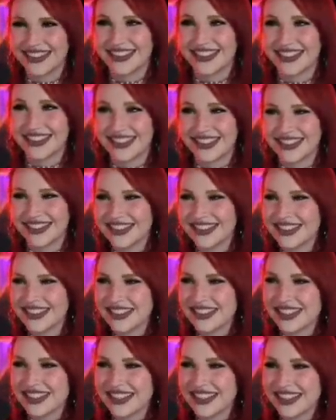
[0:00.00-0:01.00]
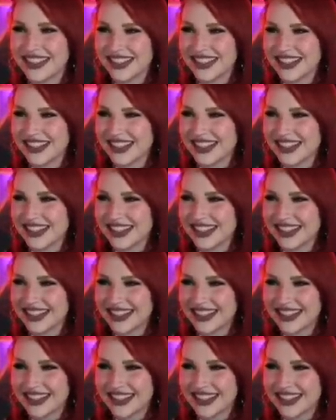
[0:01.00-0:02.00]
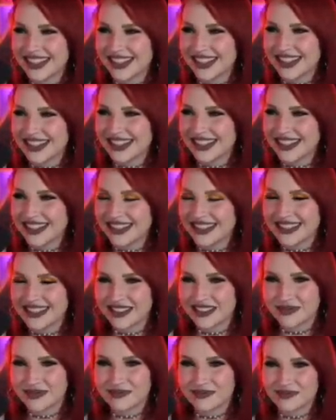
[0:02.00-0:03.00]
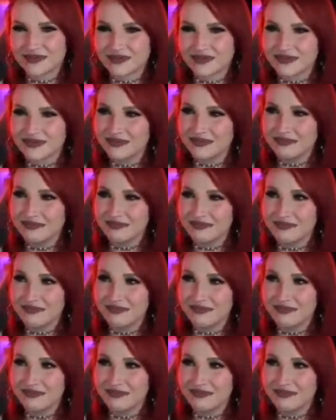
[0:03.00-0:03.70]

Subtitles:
The person shown says nothing.